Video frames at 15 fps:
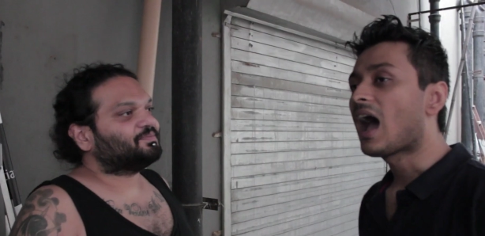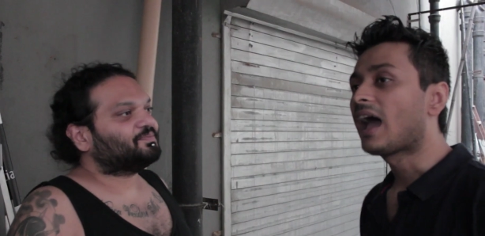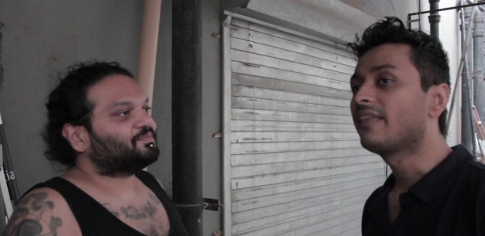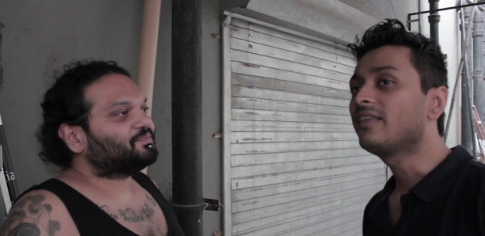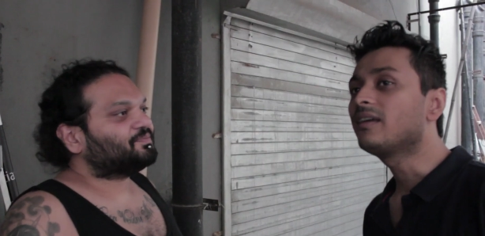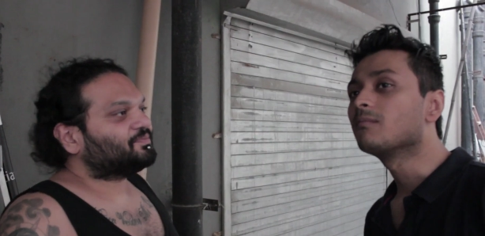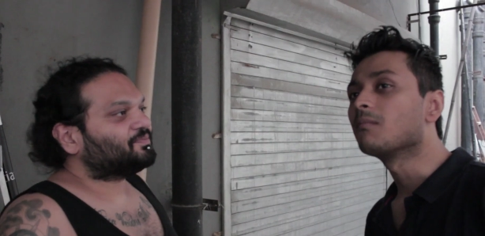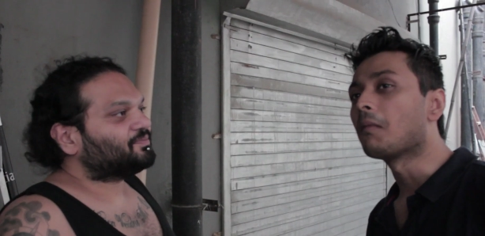
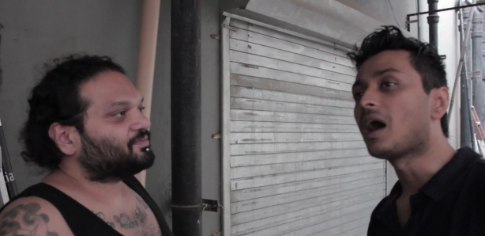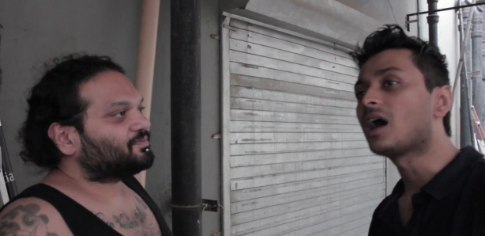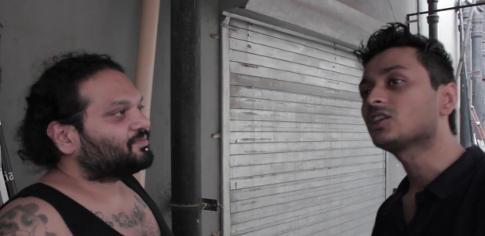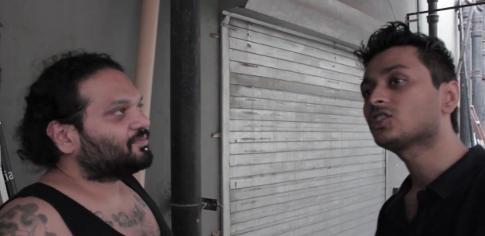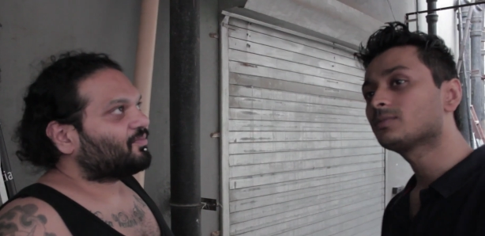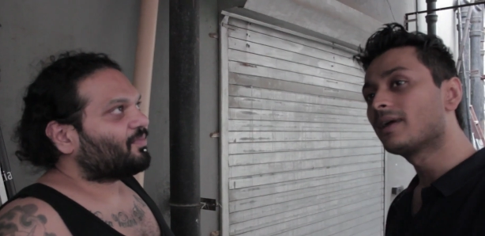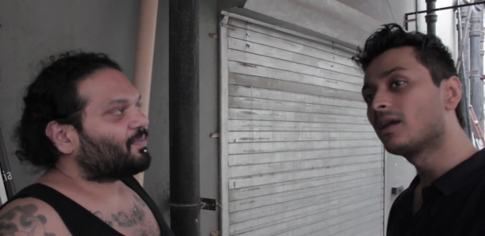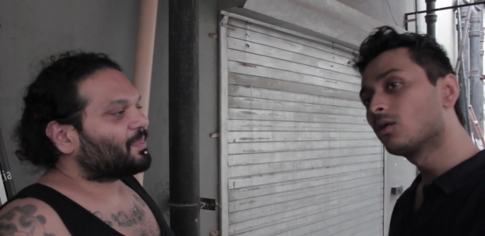Speaker 1: I think
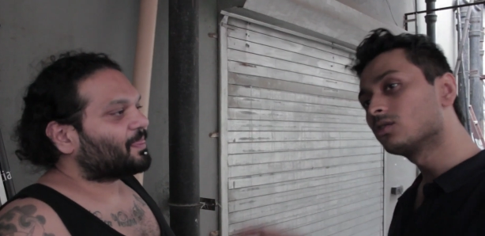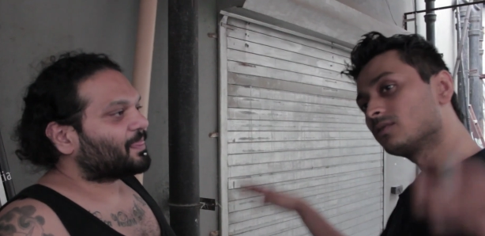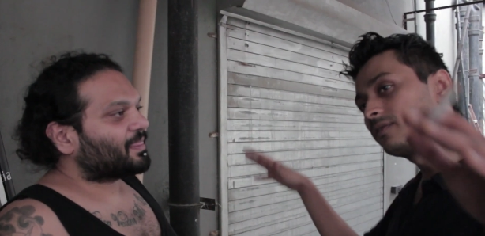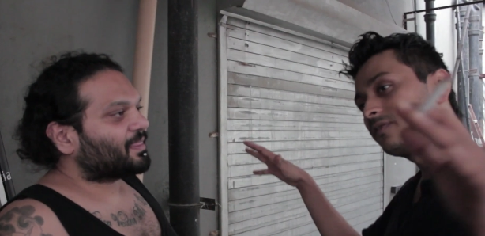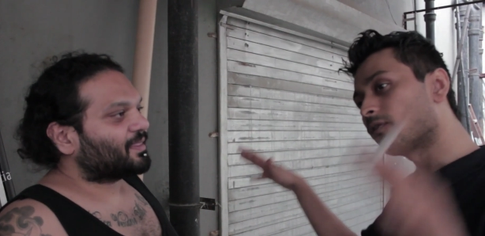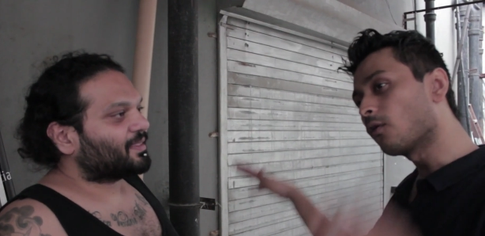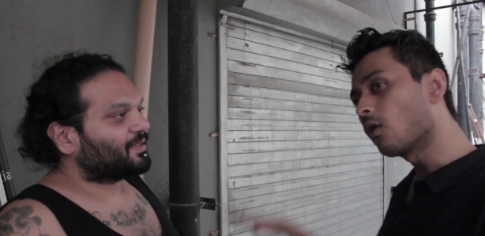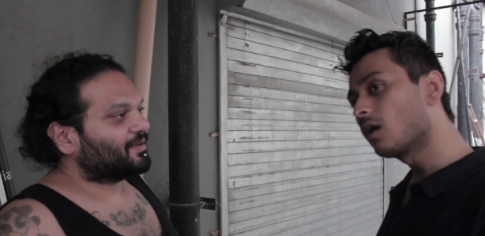marshmallows
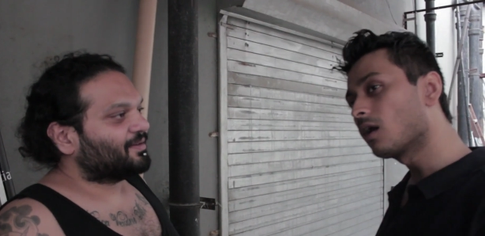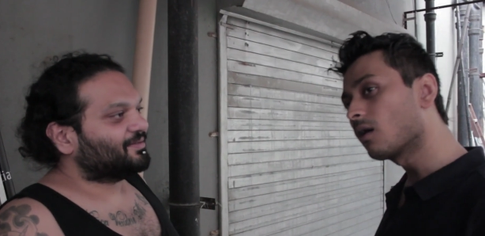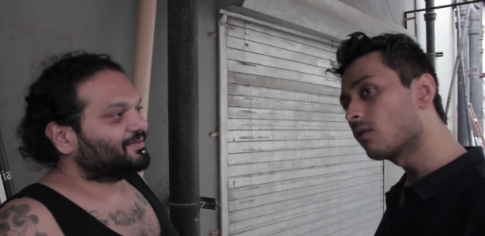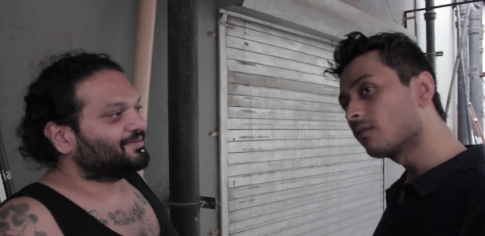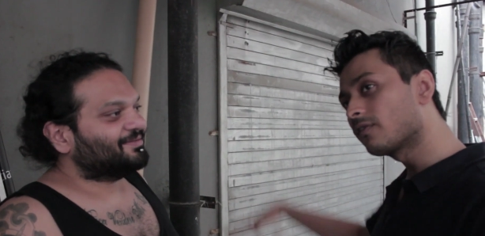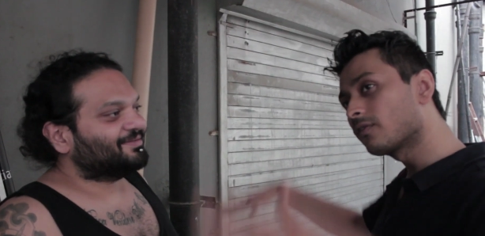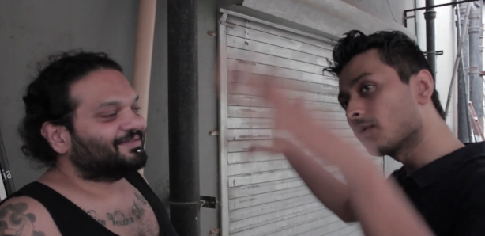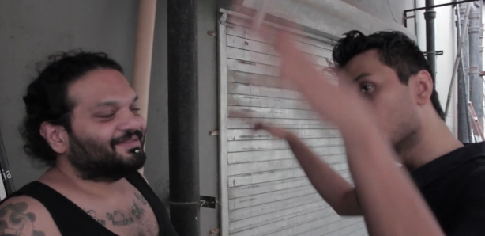will fall
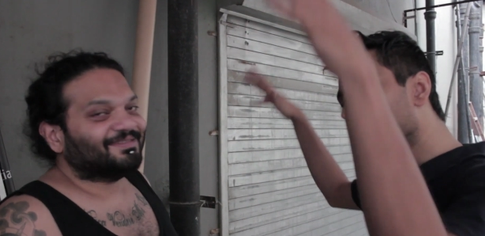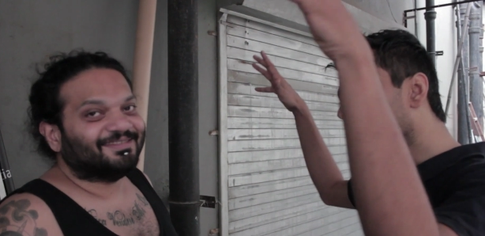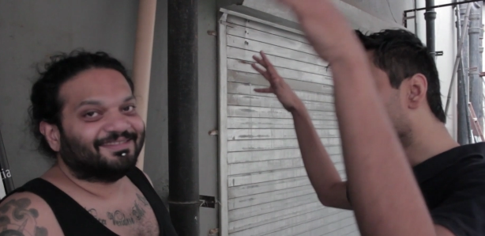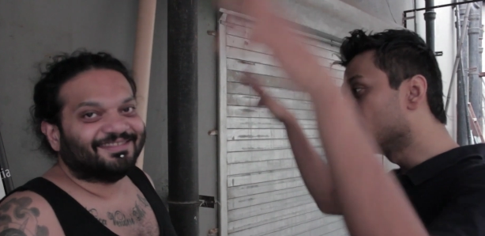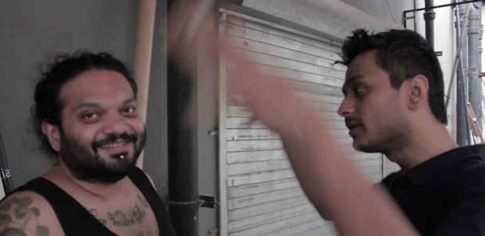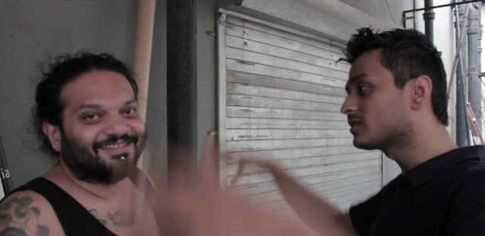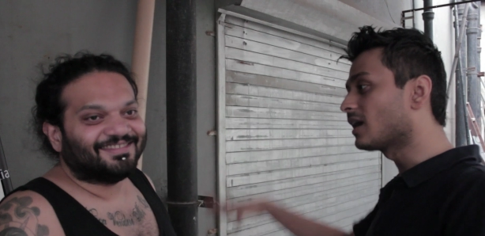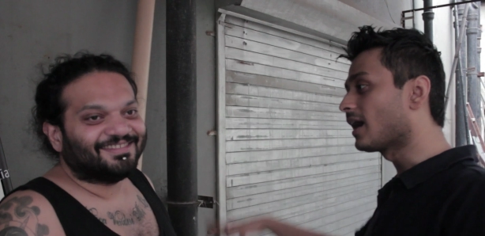down
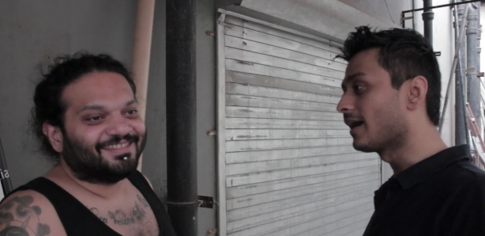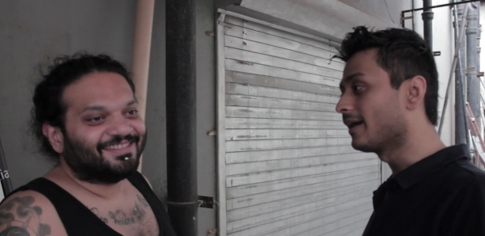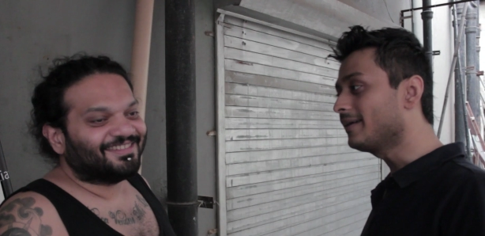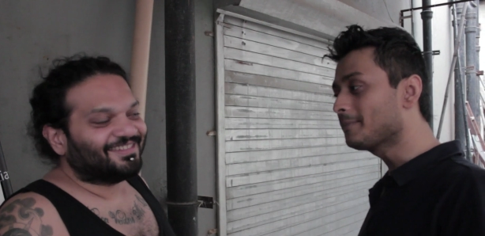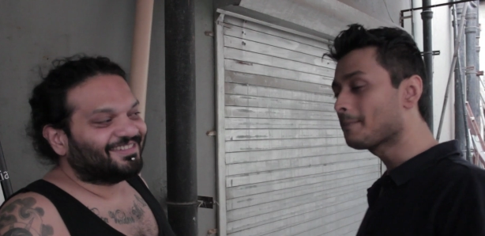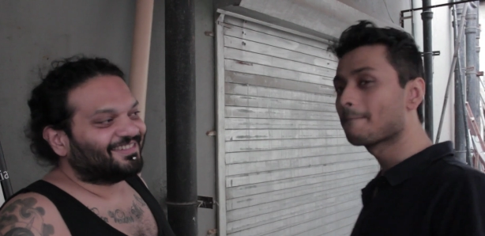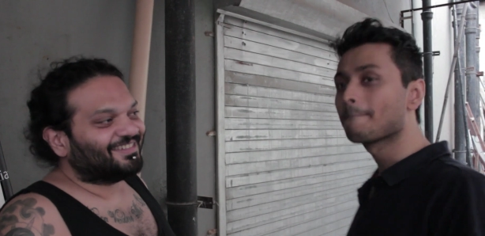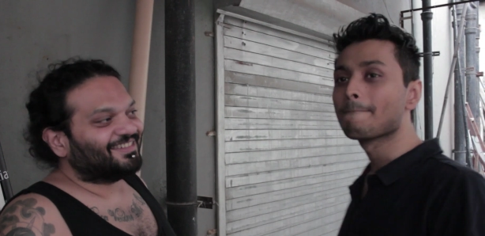from the sky.
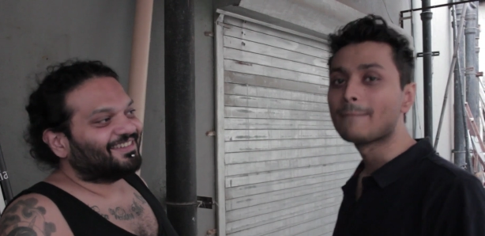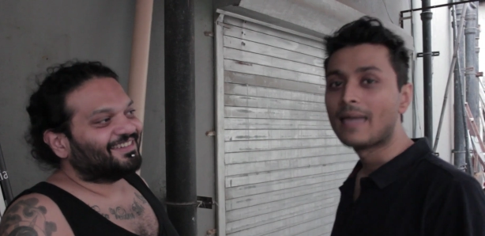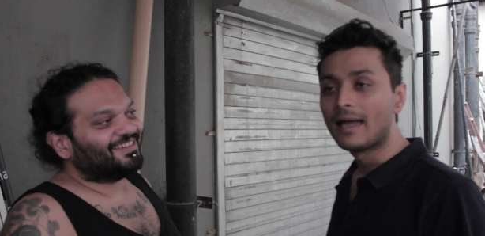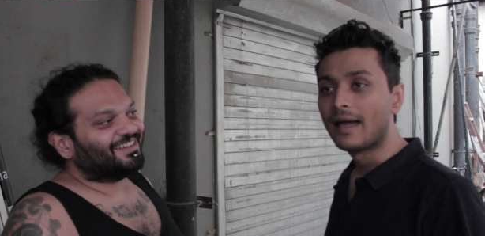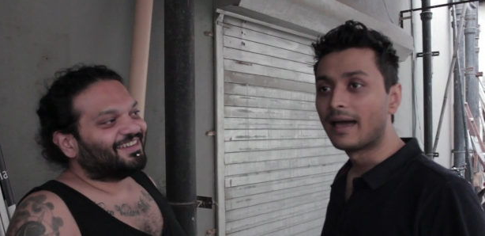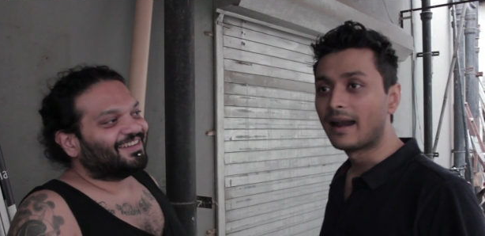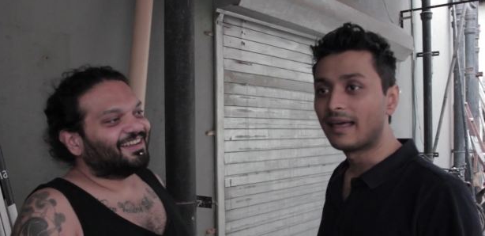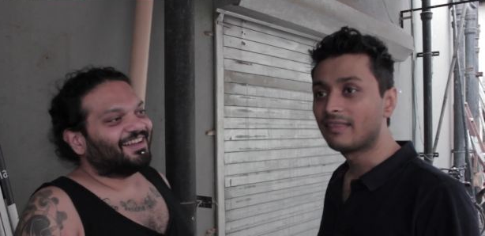
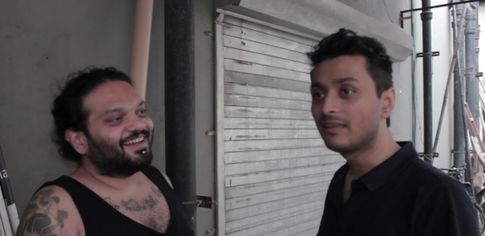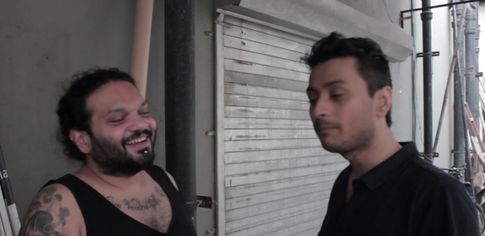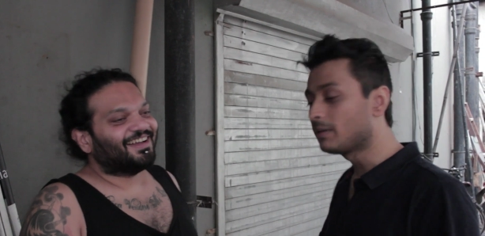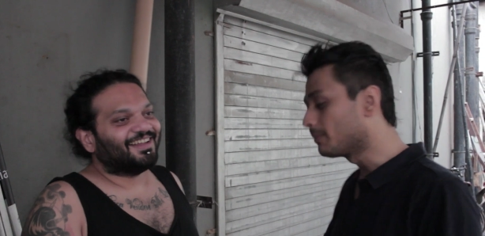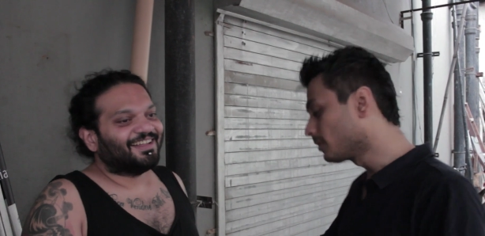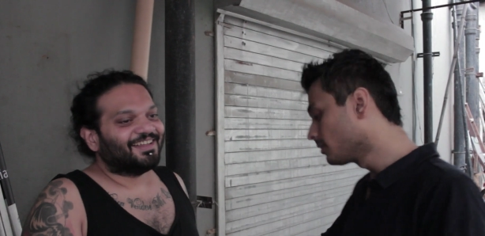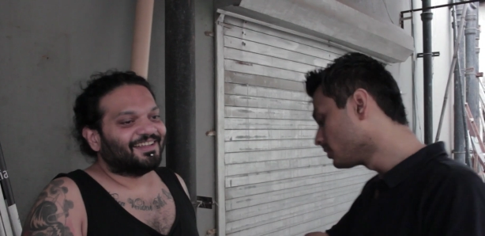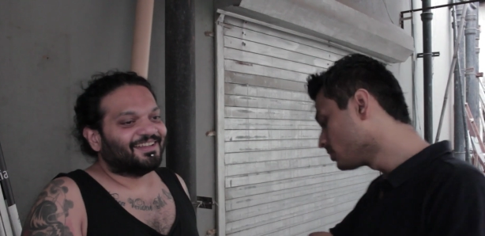And I think
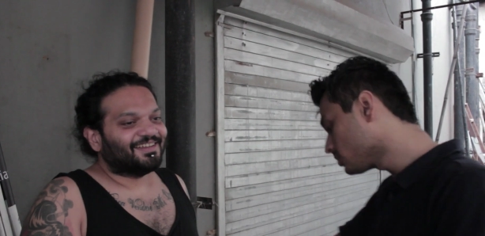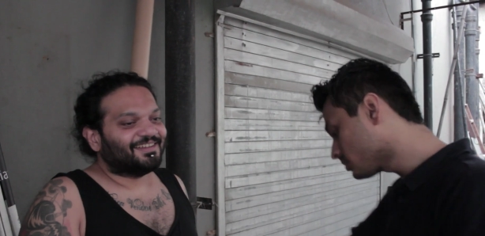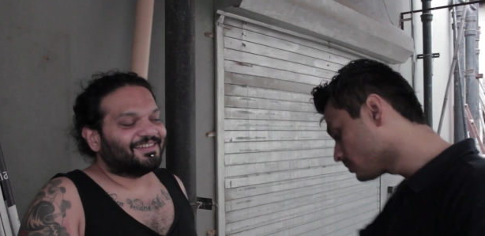people will